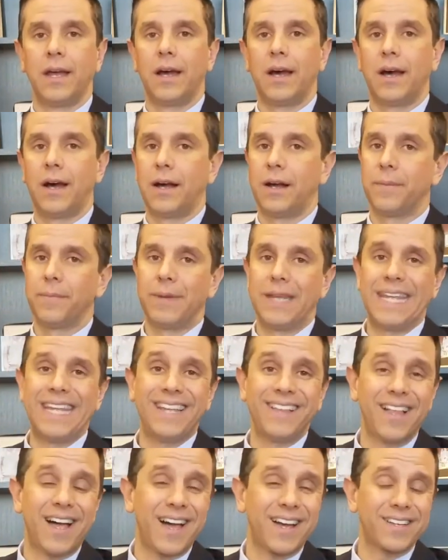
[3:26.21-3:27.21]

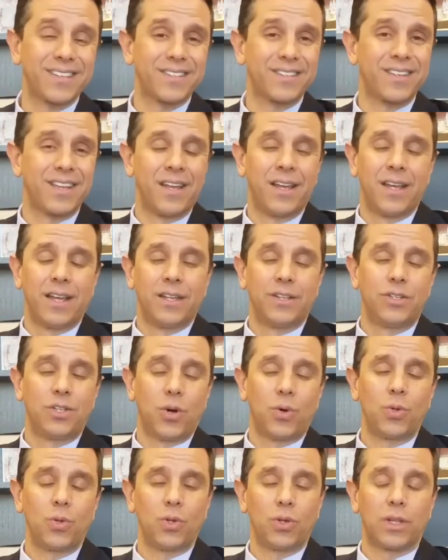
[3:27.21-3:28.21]
HELOCs
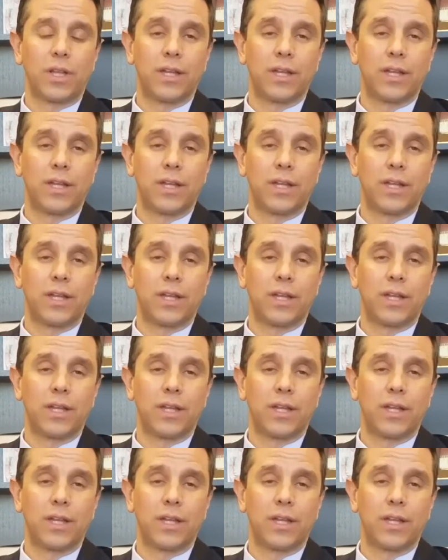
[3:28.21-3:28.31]
don't look